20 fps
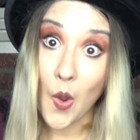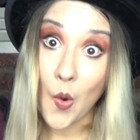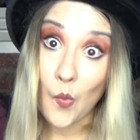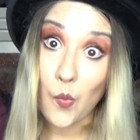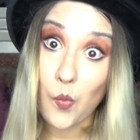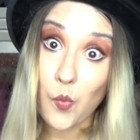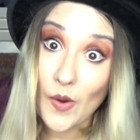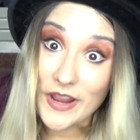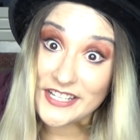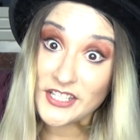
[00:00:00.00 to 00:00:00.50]

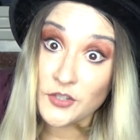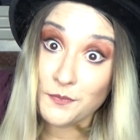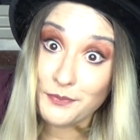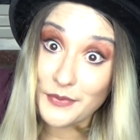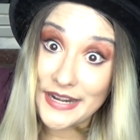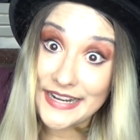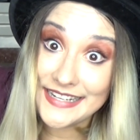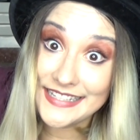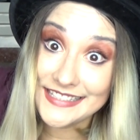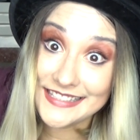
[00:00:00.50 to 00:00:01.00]
Which
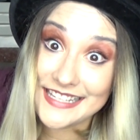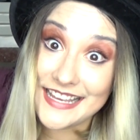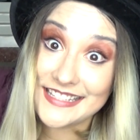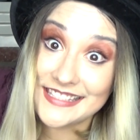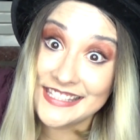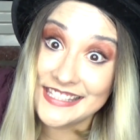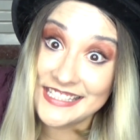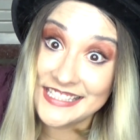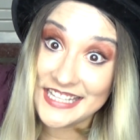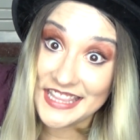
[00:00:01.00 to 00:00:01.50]
brings
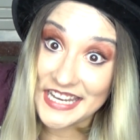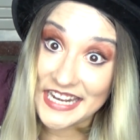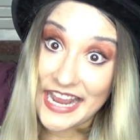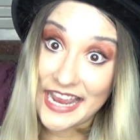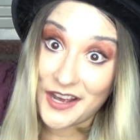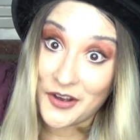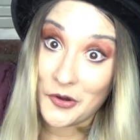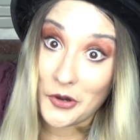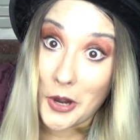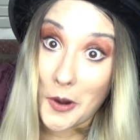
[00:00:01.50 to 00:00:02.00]
us to the
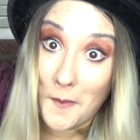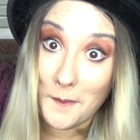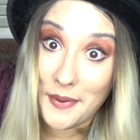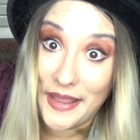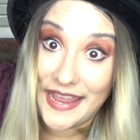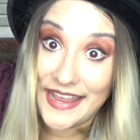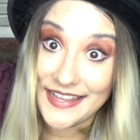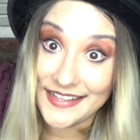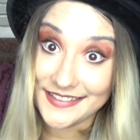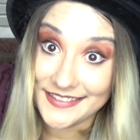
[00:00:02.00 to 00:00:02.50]

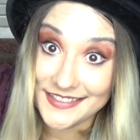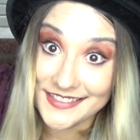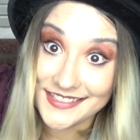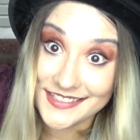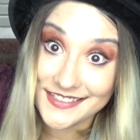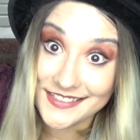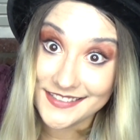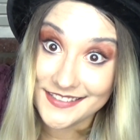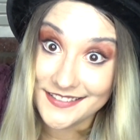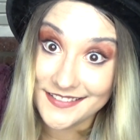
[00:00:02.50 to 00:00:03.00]

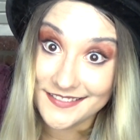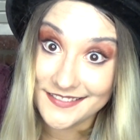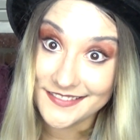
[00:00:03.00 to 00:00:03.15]
Necropants.